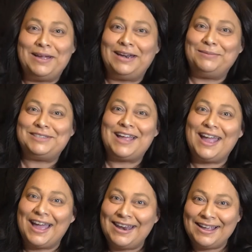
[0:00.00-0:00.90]
my name's
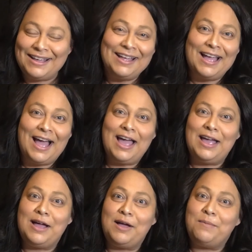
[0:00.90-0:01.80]
Diana. I
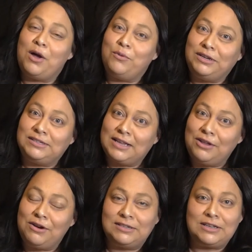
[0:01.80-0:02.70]
am a
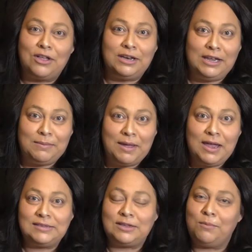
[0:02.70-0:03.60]
reseller. I sell on
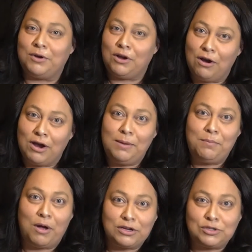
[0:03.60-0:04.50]
eBay. I sell Mercari,
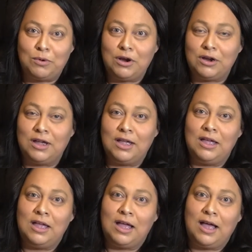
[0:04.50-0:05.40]
Poshmark.
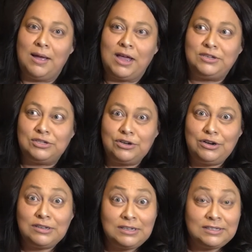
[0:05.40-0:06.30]
Uh, I just
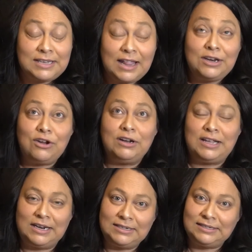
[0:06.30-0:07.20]
started selling on
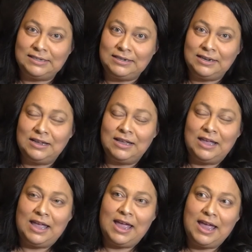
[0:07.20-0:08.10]
Kidizen
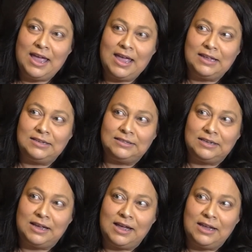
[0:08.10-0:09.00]
and
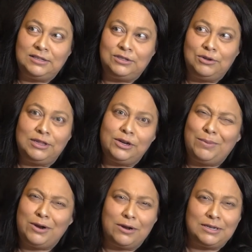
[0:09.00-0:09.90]
I do a little
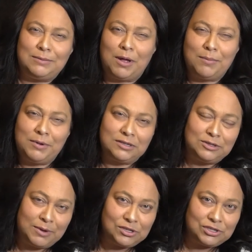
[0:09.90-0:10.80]
bit on Depop, not
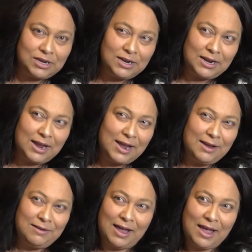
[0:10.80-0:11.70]
too much. And
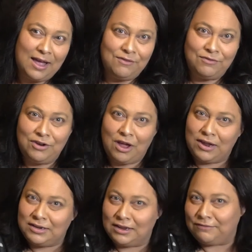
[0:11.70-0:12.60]
I have
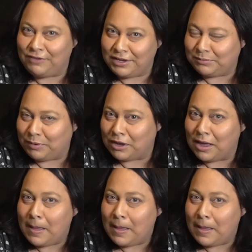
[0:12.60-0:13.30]
not done Facebook.